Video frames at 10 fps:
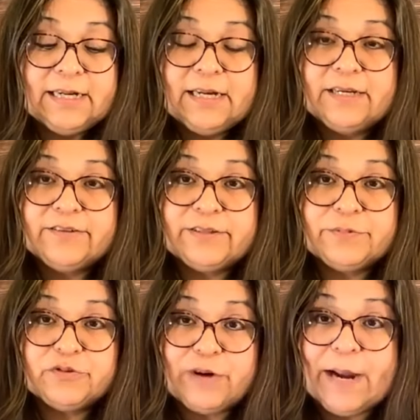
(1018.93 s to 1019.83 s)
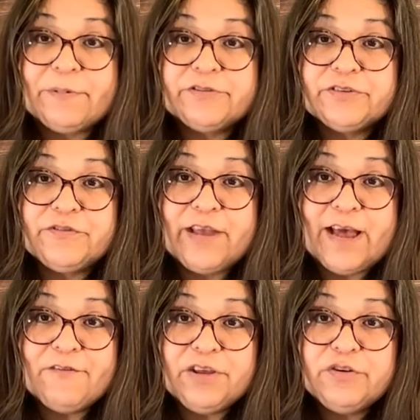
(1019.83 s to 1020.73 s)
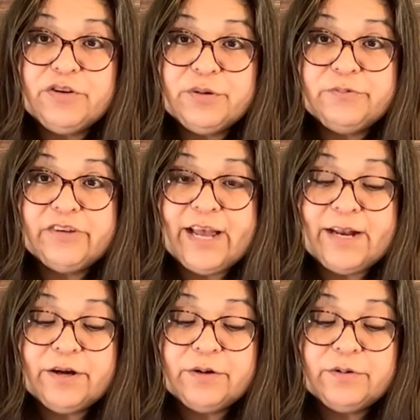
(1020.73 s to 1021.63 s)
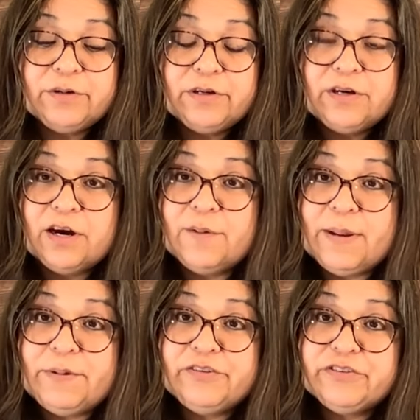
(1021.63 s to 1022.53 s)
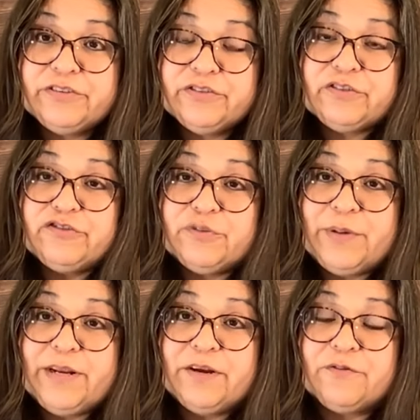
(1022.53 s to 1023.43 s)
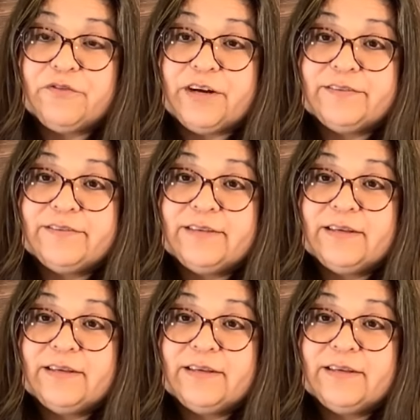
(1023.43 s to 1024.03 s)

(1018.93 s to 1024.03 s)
subscribers if you have a YouTube channel, or maybe just your social media friends.